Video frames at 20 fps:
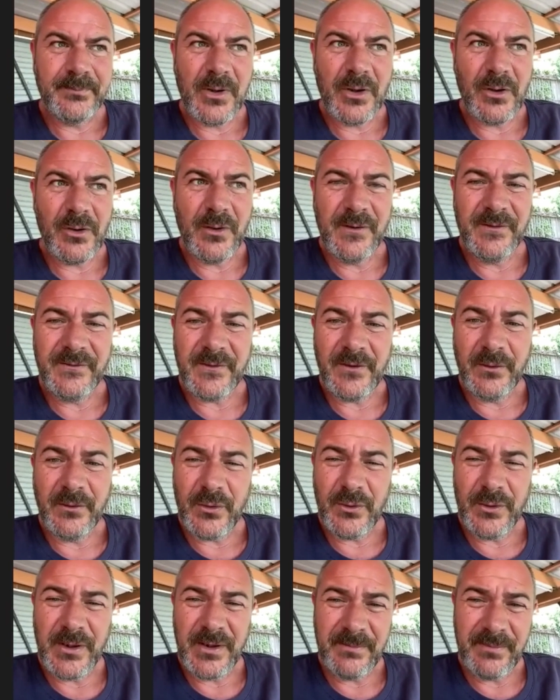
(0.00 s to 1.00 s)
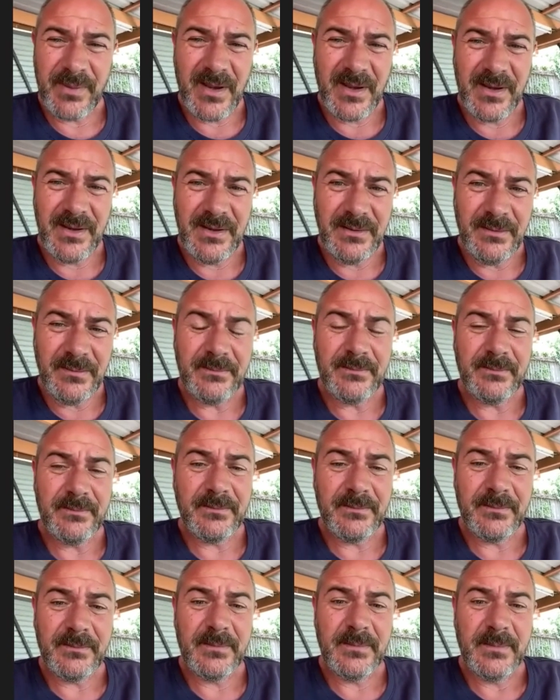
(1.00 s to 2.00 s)
Clients in chronic pain,
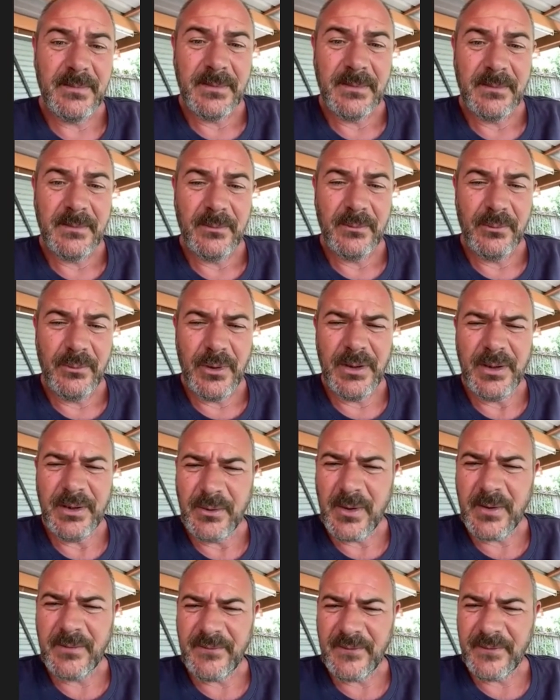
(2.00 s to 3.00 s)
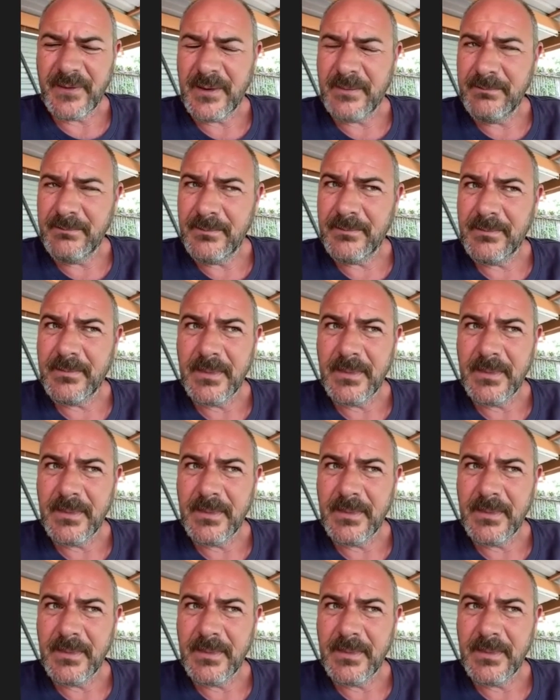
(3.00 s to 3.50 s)
really great for them.